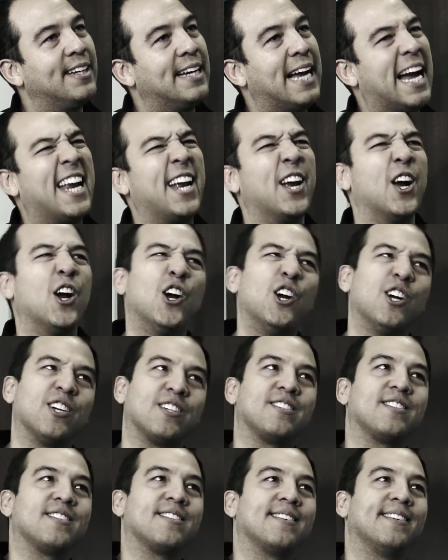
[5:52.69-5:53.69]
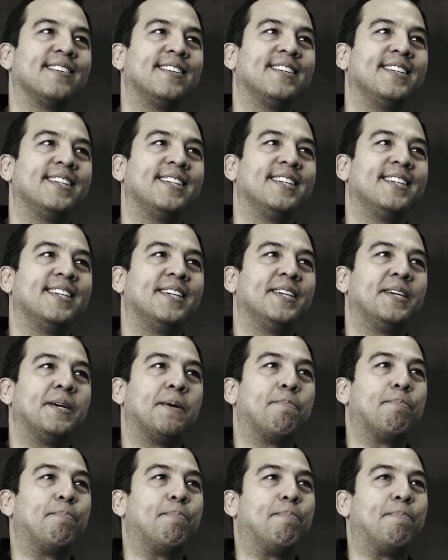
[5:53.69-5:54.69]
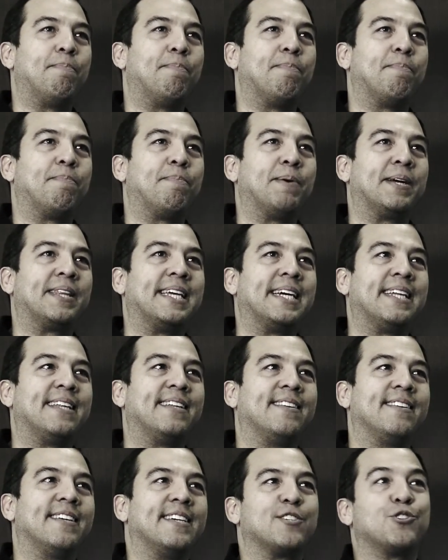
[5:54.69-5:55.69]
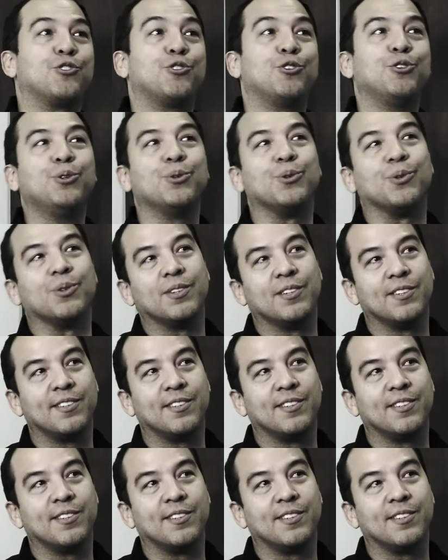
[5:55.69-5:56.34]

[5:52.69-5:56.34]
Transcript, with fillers: And it hurts. But then it's true.